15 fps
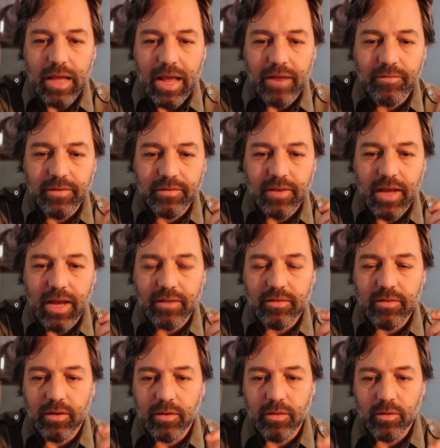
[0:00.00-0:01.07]
emphasize
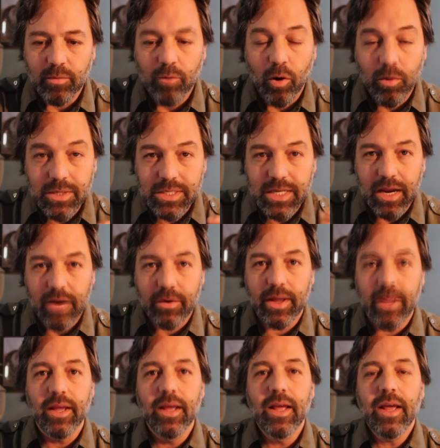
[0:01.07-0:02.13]
the
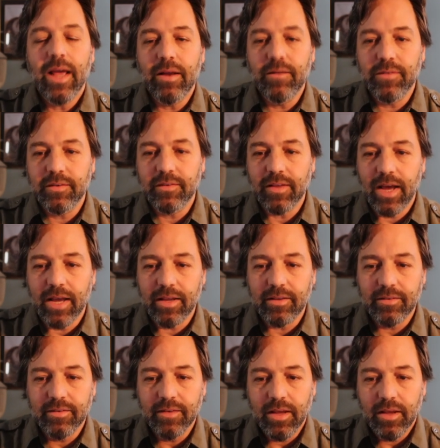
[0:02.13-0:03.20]
momentary,
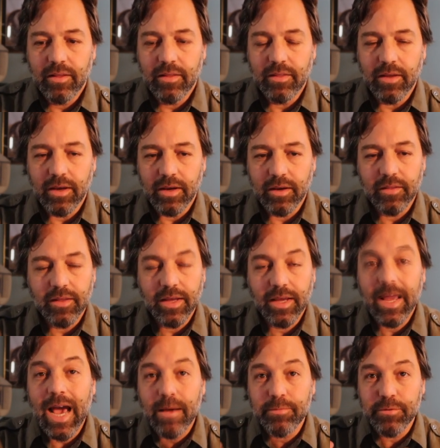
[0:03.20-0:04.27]
emphasize the
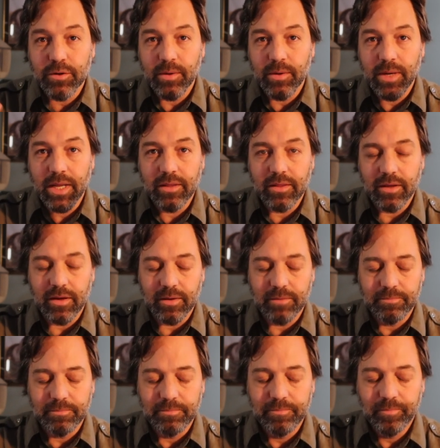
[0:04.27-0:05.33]
capturing the